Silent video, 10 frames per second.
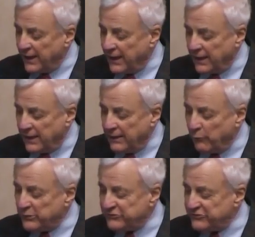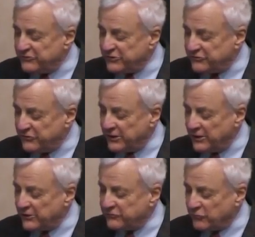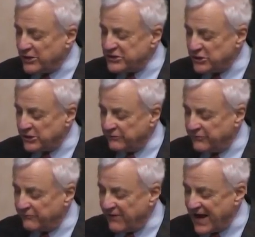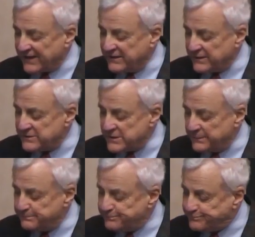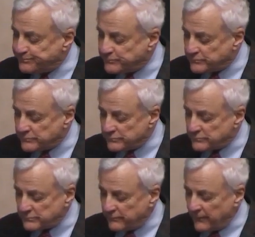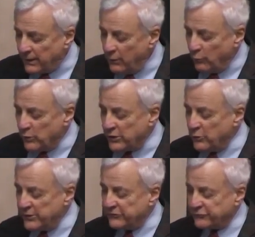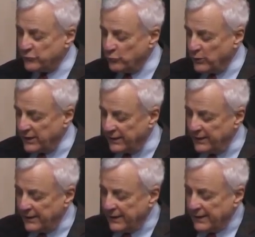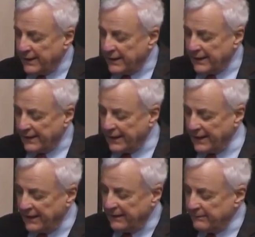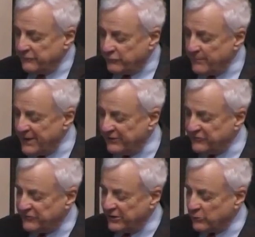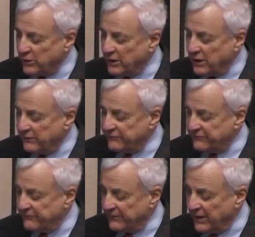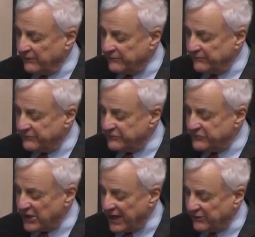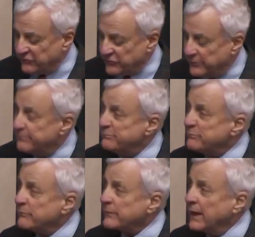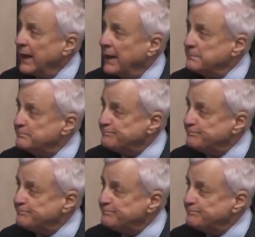uh, which is just an illustration of the fact that uh, we're going through a, uh, a, a, tremendous era of, of change. Uh,